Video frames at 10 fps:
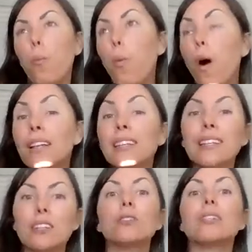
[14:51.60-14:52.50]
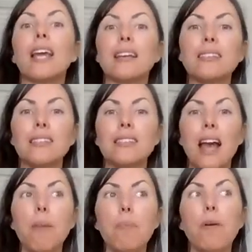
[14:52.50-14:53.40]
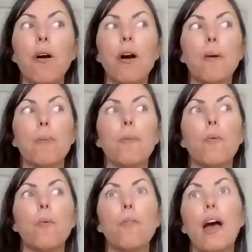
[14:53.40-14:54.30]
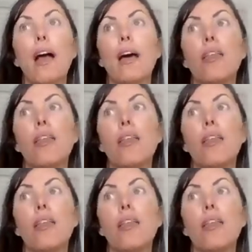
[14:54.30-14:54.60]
one little next step, that